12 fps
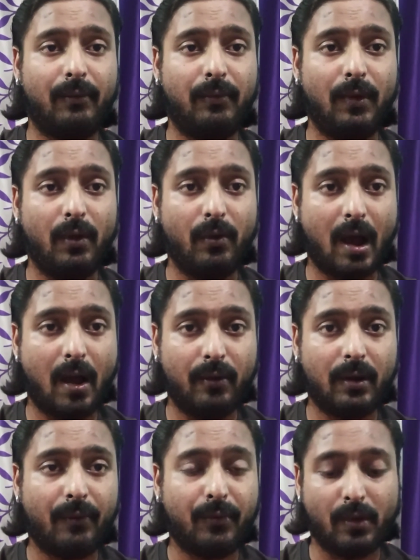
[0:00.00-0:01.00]
flew
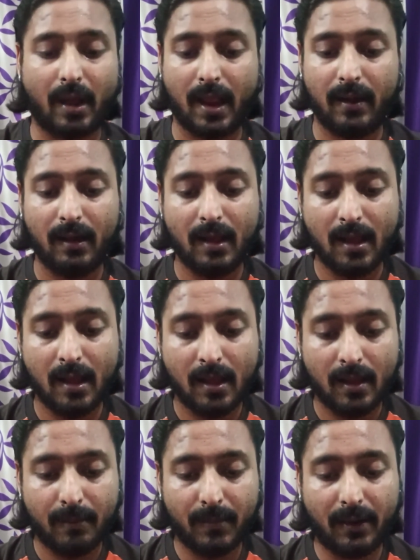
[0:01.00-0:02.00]
out of your hand,
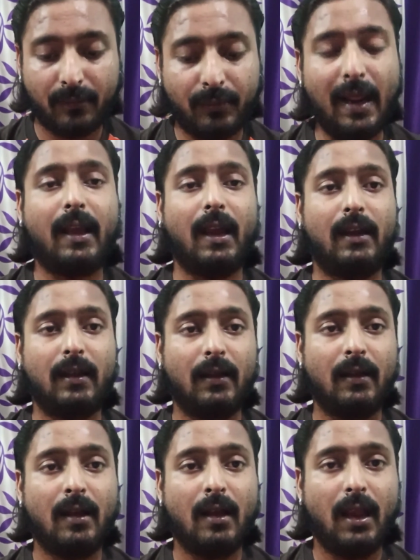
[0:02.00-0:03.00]
but flick it.
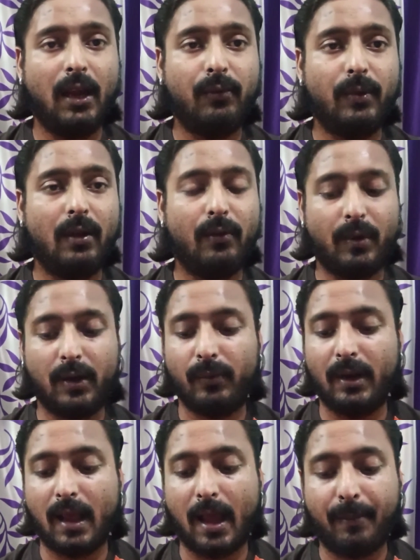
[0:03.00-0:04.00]

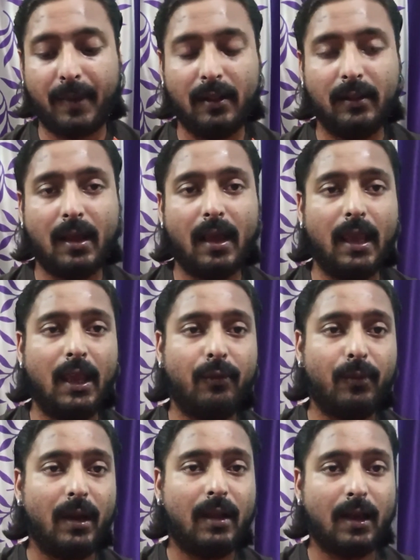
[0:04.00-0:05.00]
What will happen, the
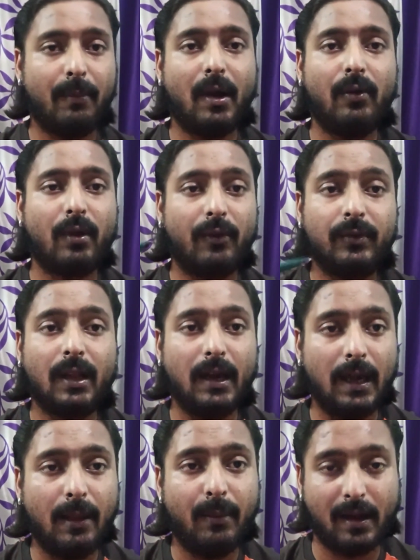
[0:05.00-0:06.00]
ink will come out of the
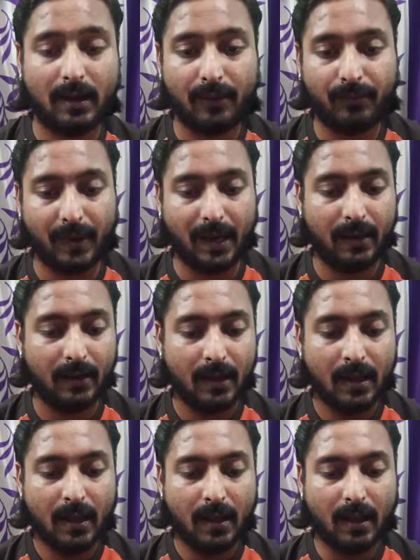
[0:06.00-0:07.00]
nib and the feed.
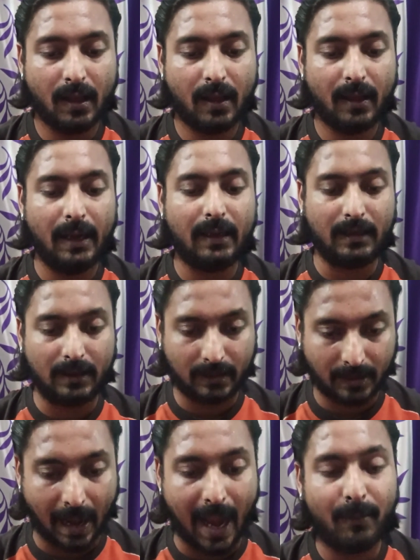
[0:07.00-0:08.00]
It
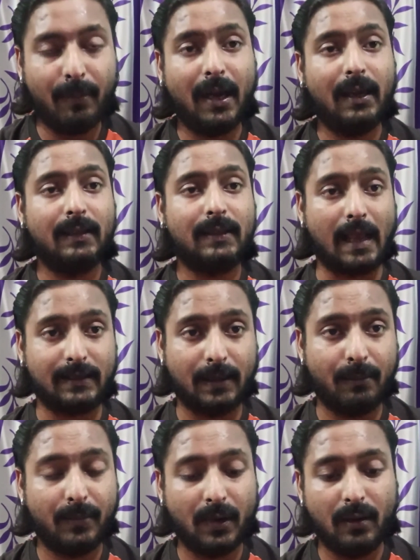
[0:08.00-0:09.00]
can be
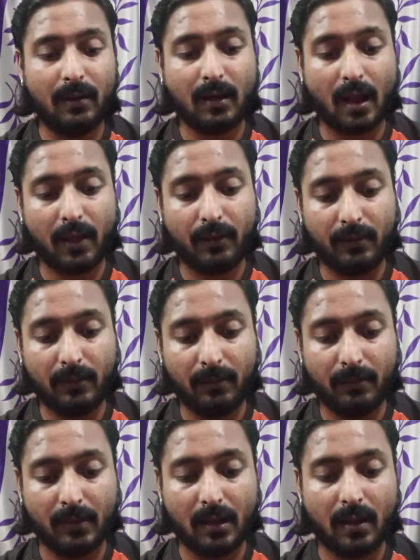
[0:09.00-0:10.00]
disassembled. I
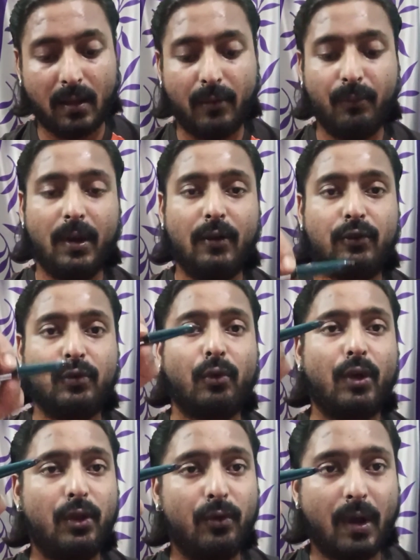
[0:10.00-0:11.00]
will
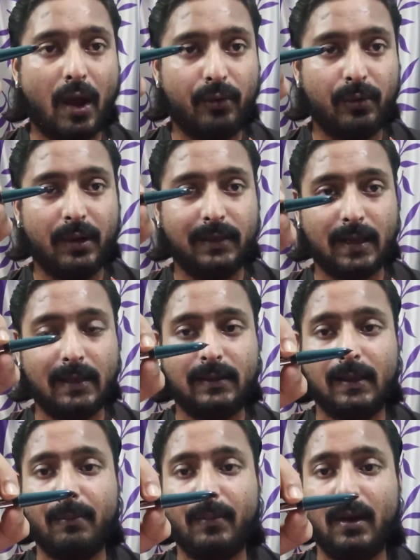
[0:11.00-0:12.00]
show you how to
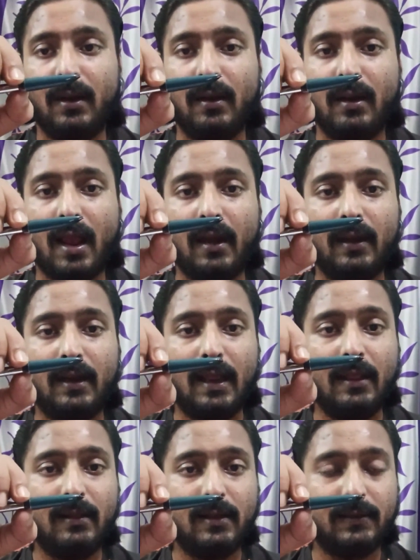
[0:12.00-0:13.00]
disassemble and
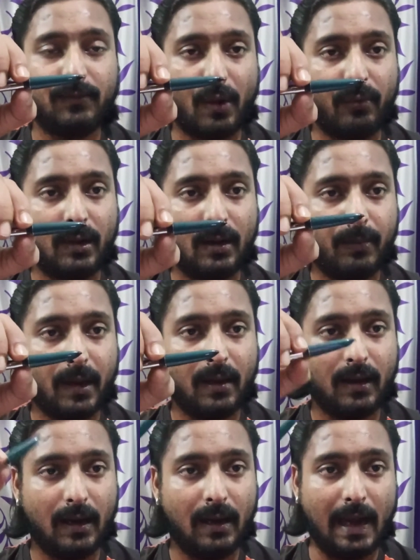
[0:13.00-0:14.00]
clean this fountain
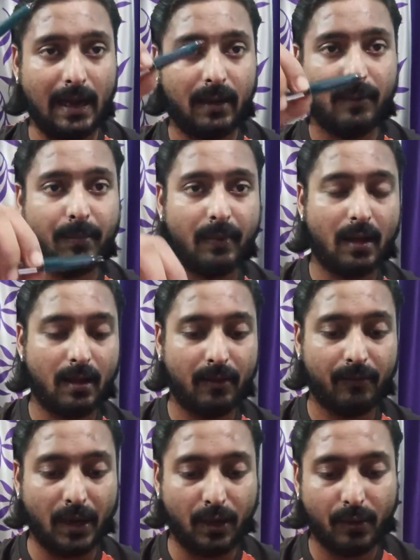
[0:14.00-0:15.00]
pen in later
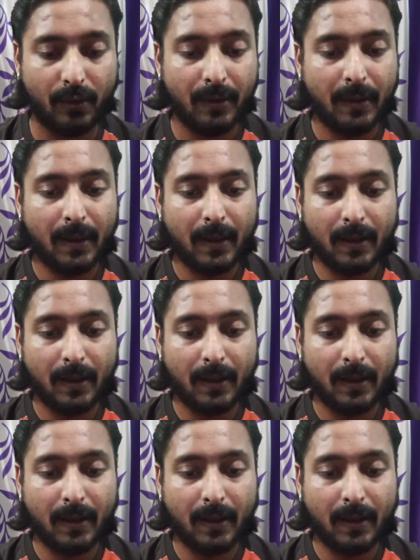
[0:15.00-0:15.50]
video.